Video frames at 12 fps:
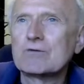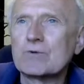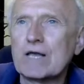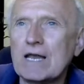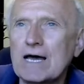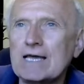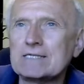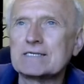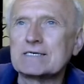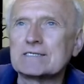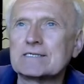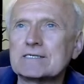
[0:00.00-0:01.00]

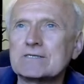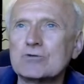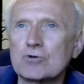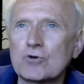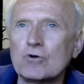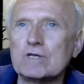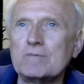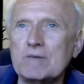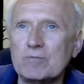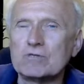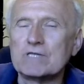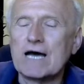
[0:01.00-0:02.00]
realizes not only
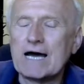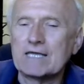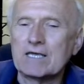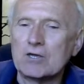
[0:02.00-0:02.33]
people die,